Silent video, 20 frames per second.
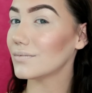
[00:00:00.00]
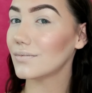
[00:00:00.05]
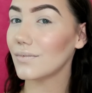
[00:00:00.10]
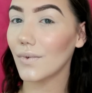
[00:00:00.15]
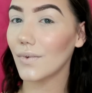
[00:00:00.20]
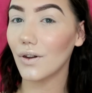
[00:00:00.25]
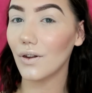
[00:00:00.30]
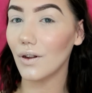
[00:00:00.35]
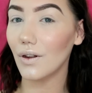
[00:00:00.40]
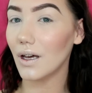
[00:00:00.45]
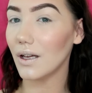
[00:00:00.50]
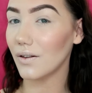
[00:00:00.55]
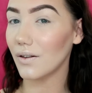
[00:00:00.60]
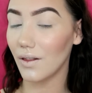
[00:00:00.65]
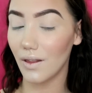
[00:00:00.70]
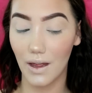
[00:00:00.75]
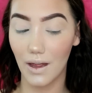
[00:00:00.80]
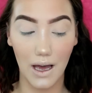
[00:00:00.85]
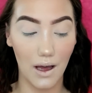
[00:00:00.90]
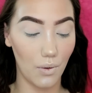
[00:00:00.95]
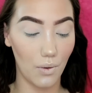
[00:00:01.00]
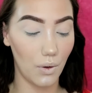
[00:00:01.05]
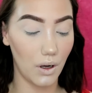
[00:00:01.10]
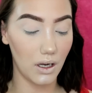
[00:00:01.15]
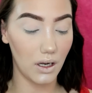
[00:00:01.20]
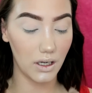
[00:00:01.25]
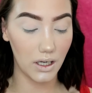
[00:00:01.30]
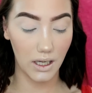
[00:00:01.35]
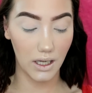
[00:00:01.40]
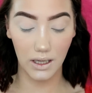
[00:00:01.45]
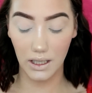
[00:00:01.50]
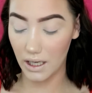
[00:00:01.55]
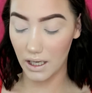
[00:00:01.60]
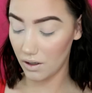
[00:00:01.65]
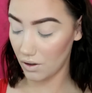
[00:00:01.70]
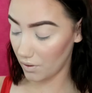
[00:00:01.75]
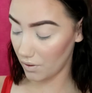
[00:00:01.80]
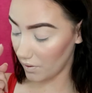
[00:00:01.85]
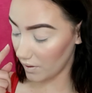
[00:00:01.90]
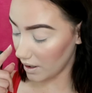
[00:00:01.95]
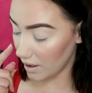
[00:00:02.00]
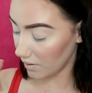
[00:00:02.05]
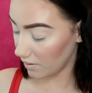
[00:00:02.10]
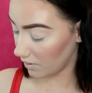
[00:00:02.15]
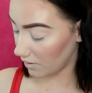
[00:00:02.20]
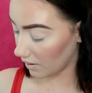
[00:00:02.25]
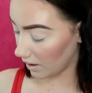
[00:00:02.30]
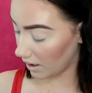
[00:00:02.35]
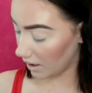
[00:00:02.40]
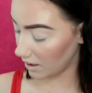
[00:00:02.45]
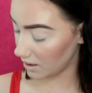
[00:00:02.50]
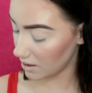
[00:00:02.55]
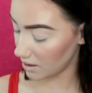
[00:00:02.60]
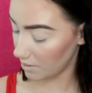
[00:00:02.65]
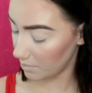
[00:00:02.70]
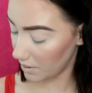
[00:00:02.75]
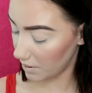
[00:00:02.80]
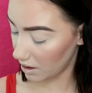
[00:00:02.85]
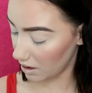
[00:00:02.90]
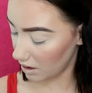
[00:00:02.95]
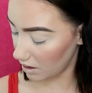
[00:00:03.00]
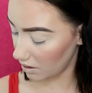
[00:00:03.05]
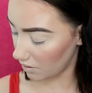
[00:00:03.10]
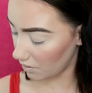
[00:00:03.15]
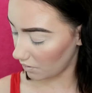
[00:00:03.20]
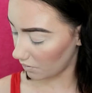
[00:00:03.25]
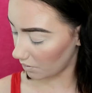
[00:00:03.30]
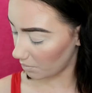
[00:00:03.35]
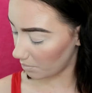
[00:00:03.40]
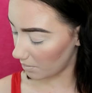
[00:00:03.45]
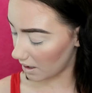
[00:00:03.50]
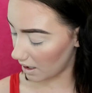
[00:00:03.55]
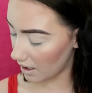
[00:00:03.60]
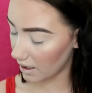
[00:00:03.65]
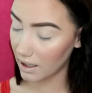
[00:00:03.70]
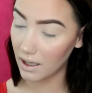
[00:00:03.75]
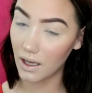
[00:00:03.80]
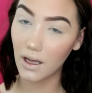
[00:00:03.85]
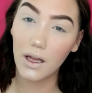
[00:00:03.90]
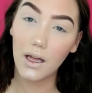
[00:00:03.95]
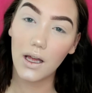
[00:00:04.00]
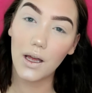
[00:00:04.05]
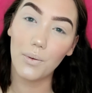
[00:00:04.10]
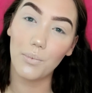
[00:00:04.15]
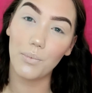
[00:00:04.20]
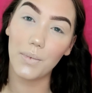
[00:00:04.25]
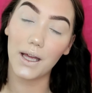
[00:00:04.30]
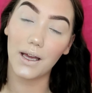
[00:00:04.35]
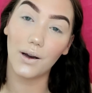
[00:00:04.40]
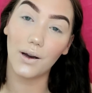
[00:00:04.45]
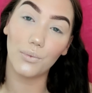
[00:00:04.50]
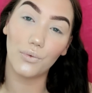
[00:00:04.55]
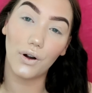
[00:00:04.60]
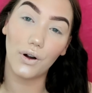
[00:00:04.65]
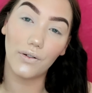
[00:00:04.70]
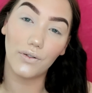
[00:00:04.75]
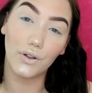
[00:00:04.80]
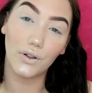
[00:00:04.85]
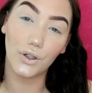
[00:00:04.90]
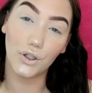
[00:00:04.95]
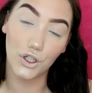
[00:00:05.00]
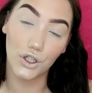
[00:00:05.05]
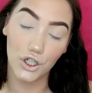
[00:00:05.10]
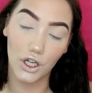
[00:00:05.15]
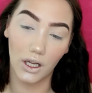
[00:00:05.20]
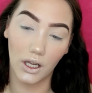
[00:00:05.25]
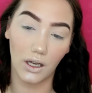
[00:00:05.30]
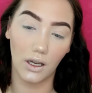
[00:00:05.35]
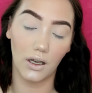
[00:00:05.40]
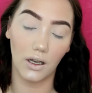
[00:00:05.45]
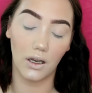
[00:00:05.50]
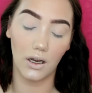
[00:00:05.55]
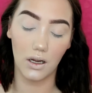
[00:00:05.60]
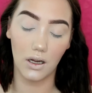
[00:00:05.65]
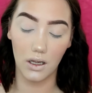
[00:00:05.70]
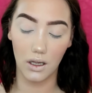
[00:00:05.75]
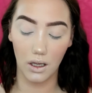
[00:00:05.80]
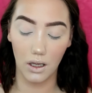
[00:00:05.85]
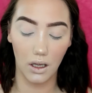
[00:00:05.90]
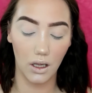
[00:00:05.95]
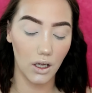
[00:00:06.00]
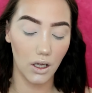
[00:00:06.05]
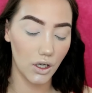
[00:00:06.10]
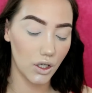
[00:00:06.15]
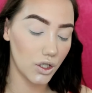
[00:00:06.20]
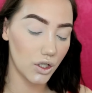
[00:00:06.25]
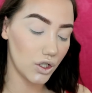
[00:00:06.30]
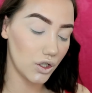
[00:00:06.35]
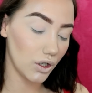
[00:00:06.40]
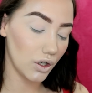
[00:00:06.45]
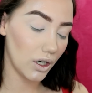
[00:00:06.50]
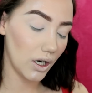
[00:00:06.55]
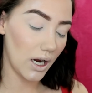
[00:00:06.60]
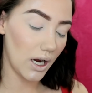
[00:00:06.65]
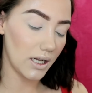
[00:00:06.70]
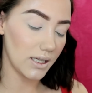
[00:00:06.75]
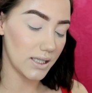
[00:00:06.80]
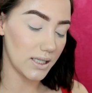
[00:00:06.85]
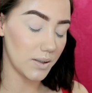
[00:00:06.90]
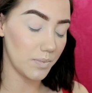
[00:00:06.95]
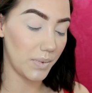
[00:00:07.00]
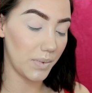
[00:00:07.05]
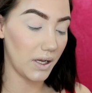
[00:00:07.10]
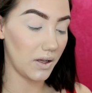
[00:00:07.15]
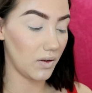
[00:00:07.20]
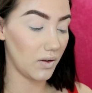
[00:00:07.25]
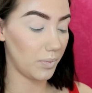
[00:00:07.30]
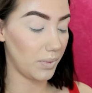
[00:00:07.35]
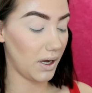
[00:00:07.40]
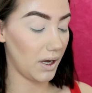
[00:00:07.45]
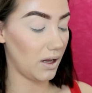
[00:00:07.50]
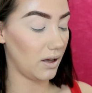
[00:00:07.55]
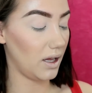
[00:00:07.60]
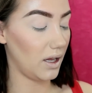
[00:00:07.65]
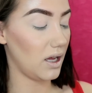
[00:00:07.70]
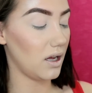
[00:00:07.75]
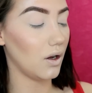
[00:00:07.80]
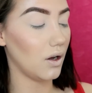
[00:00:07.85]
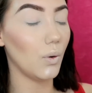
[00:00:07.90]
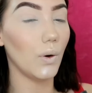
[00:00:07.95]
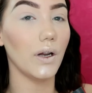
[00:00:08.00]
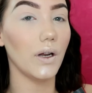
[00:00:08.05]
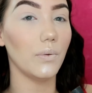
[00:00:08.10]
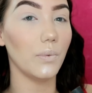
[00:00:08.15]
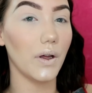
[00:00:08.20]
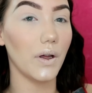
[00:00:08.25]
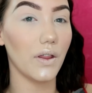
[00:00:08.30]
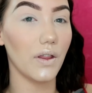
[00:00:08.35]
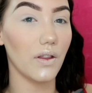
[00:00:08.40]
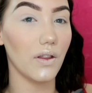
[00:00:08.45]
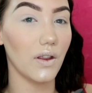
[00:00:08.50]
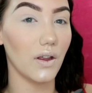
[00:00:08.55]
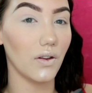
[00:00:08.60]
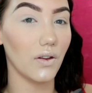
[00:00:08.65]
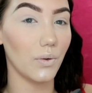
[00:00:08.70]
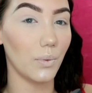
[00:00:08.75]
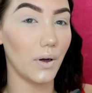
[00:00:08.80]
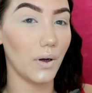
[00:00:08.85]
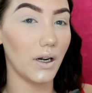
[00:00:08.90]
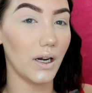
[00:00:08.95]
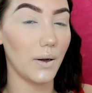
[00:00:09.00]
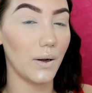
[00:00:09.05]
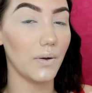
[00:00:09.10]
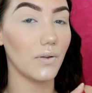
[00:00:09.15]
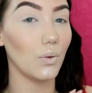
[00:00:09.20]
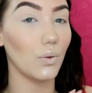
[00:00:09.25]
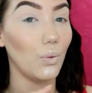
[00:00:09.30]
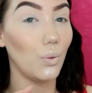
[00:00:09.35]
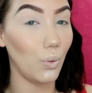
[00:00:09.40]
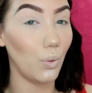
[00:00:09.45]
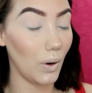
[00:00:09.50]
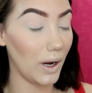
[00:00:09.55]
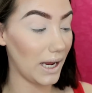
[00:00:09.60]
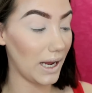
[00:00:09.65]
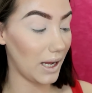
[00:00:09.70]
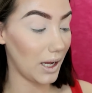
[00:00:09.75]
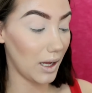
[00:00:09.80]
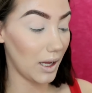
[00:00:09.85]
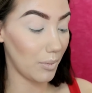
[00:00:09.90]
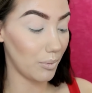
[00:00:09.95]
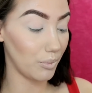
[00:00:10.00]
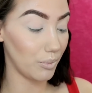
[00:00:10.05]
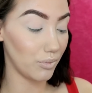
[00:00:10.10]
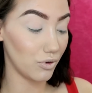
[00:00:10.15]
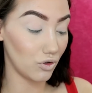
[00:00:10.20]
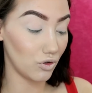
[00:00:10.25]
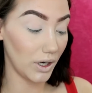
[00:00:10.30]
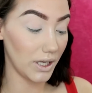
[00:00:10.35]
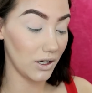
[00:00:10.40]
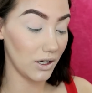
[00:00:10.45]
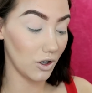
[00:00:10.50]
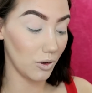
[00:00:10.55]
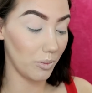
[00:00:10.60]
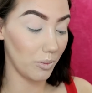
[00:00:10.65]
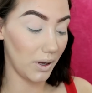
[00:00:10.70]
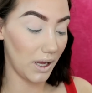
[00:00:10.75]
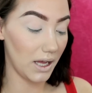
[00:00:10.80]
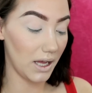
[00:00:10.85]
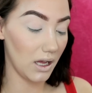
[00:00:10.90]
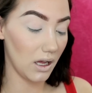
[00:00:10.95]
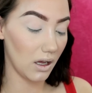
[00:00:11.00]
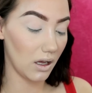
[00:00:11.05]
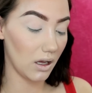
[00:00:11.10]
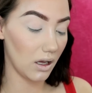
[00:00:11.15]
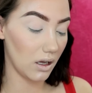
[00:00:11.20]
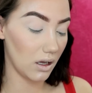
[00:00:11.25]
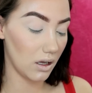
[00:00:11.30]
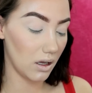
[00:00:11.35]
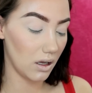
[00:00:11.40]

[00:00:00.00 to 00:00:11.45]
So that's that one. And then on this side, I'm going to use my Makeup Revolution Sugar and Spice palette and go in with this one. Now it's way brighter pink,